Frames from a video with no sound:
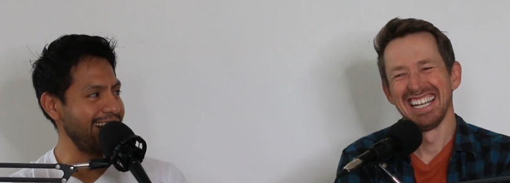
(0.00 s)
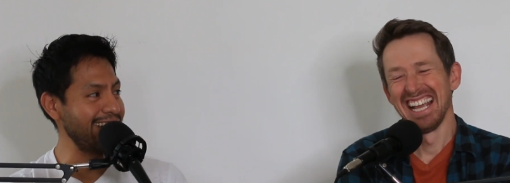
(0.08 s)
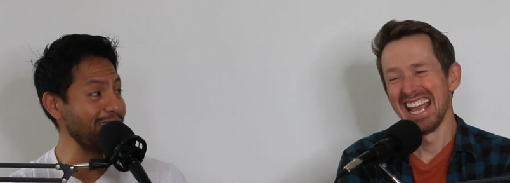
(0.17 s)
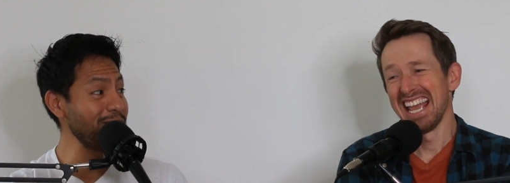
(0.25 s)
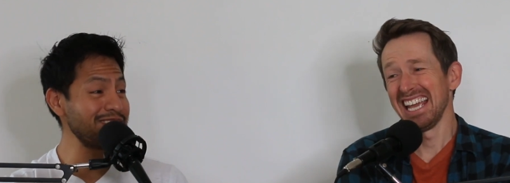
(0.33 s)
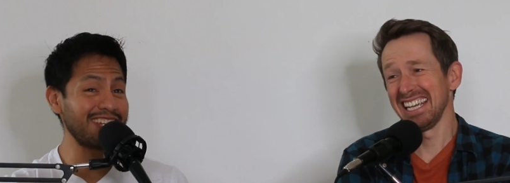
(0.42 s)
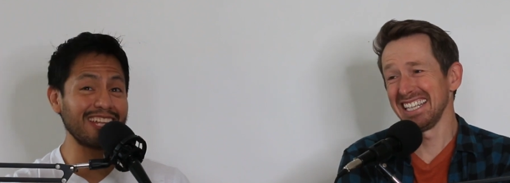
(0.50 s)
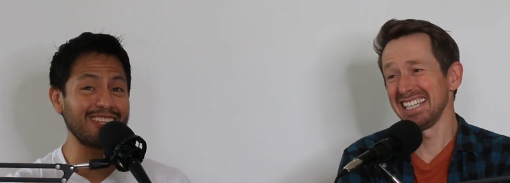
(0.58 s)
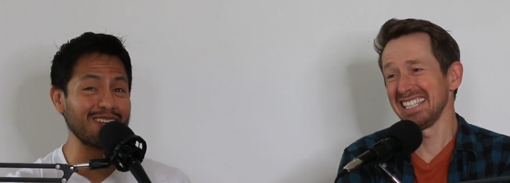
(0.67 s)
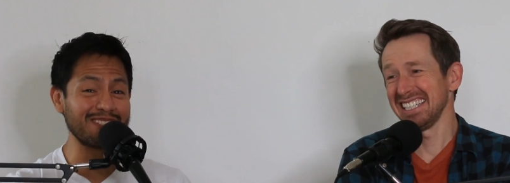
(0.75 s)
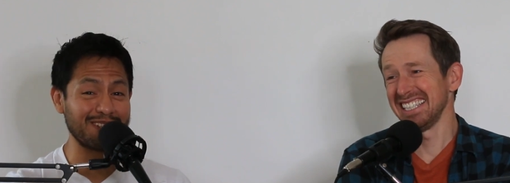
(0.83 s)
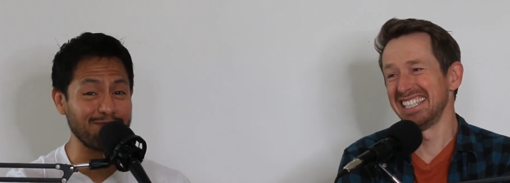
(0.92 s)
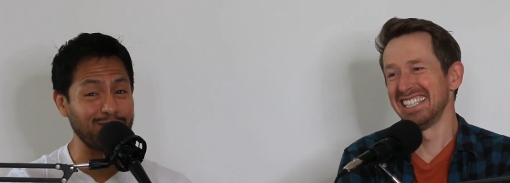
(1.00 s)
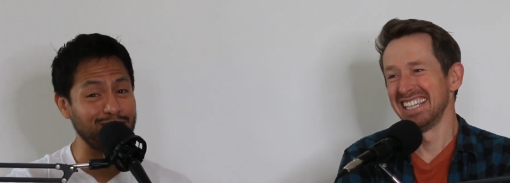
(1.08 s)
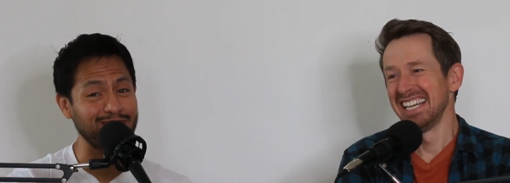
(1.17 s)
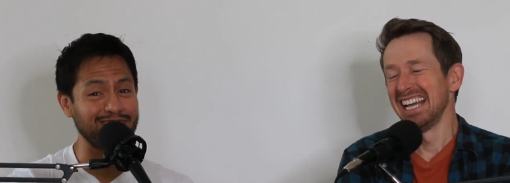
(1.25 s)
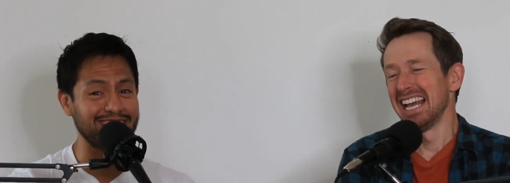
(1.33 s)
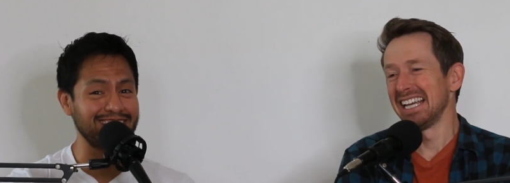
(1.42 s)
Speaker 1: I always get those
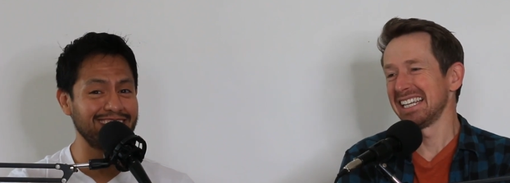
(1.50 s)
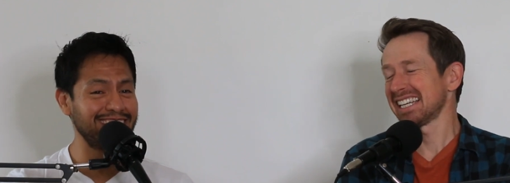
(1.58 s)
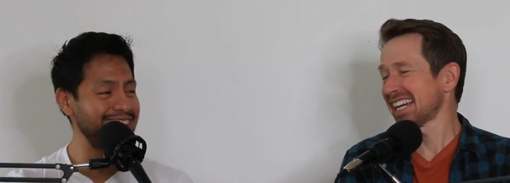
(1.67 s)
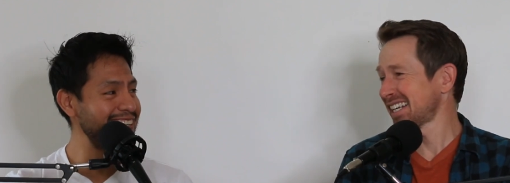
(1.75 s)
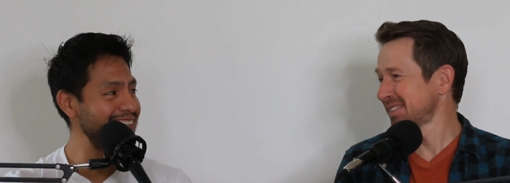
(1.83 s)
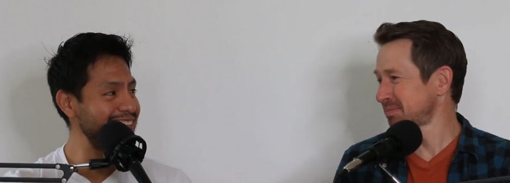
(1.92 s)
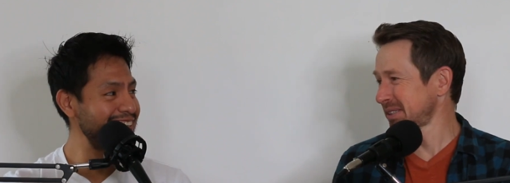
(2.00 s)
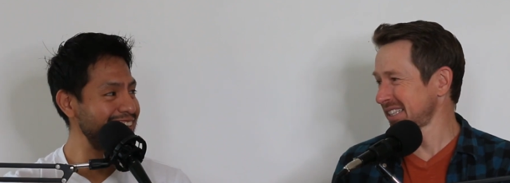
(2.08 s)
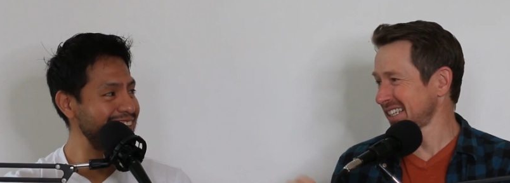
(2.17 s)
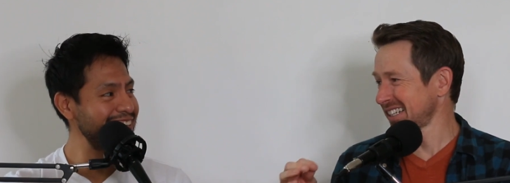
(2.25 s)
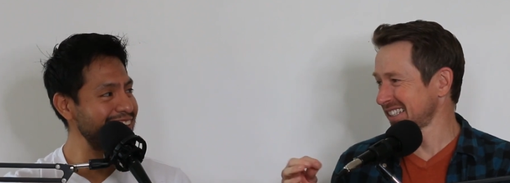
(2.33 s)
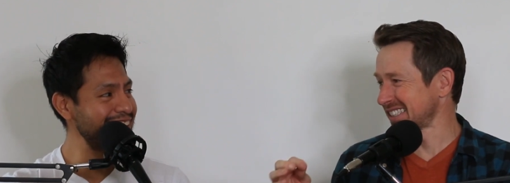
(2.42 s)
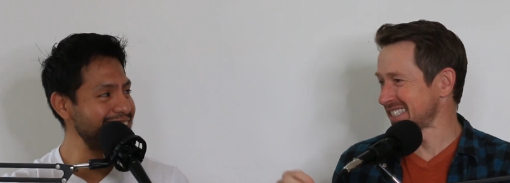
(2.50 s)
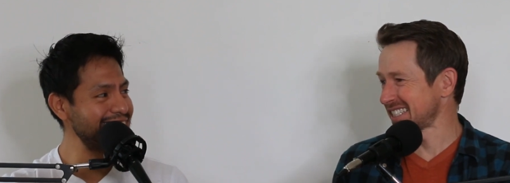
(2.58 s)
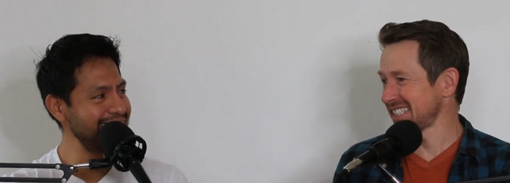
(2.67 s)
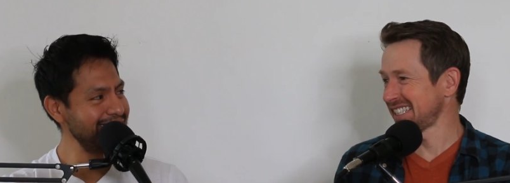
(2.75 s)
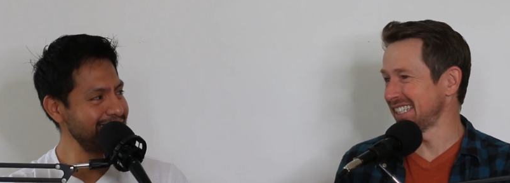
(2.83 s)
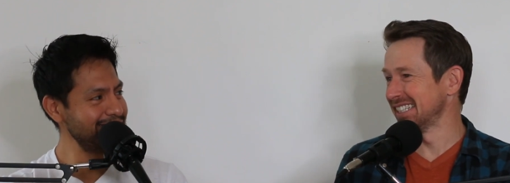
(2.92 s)
confused. You gotta put that on a
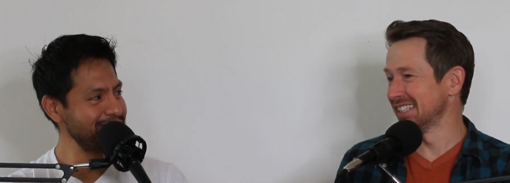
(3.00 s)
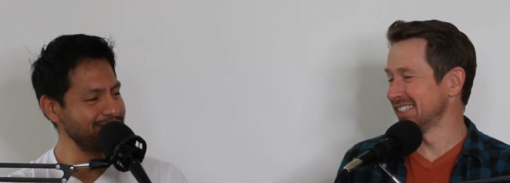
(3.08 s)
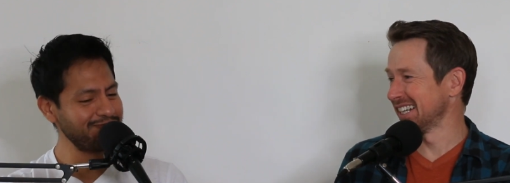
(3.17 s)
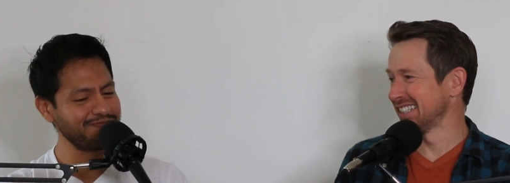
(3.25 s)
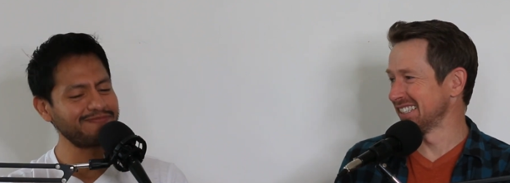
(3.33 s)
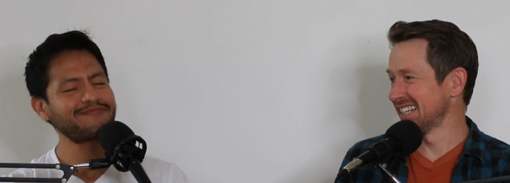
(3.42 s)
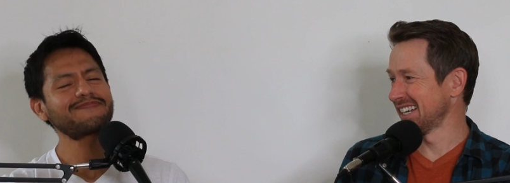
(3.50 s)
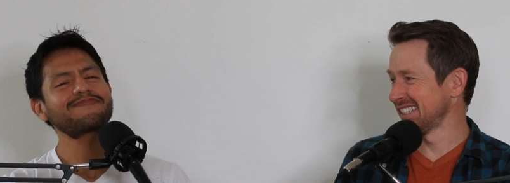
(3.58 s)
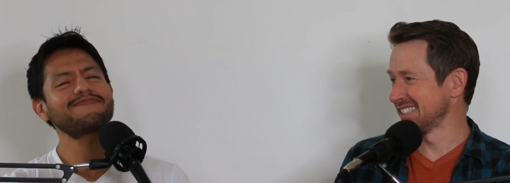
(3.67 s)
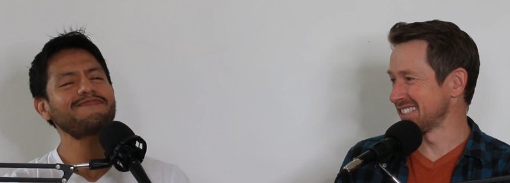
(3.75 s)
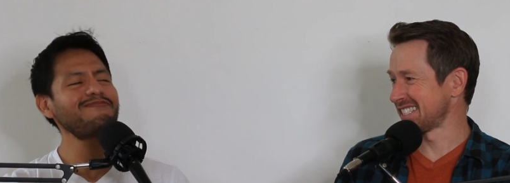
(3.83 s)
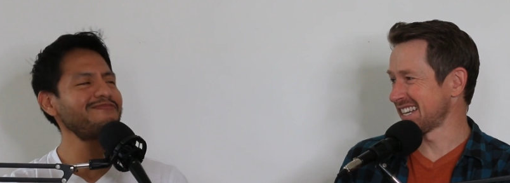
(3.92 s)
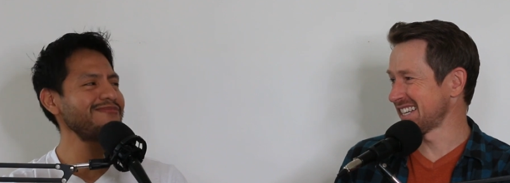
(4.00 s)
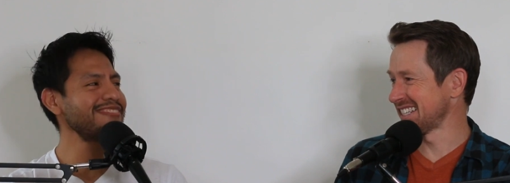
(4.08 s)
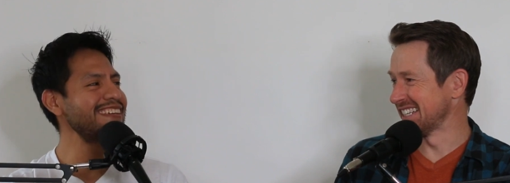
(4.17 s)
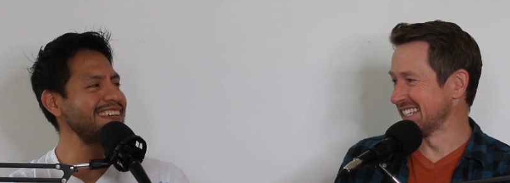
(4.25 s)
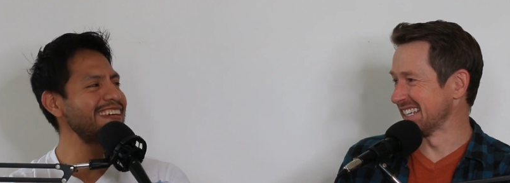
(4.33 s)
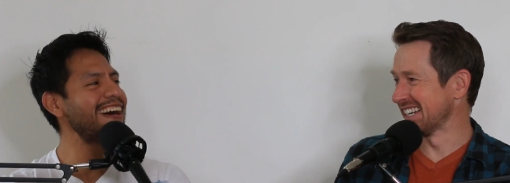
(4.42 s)
sticky note on at your
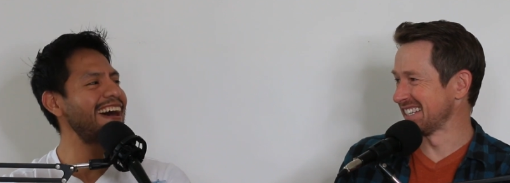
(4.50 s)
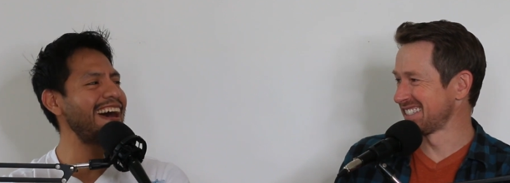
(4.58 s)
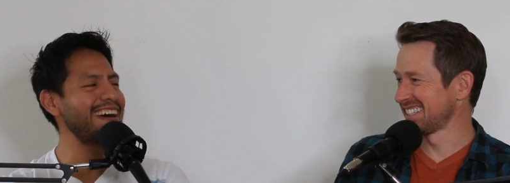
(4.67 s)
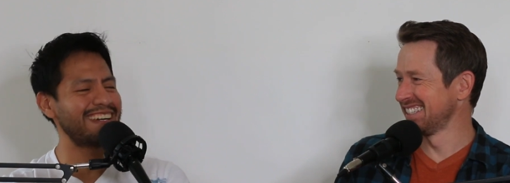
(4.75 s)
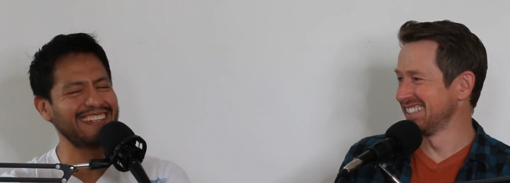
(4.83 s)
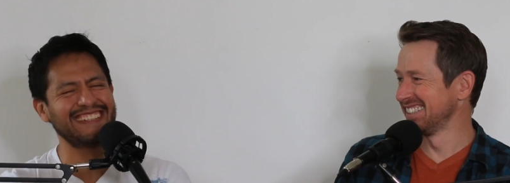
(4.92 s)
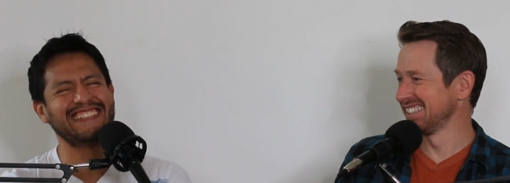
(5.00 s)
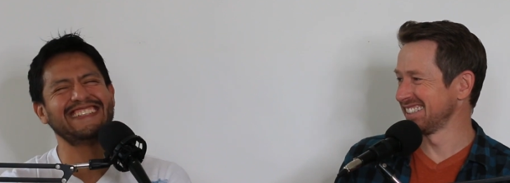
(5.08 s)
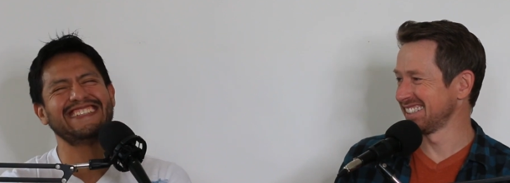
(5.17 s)
standing desk. Okay.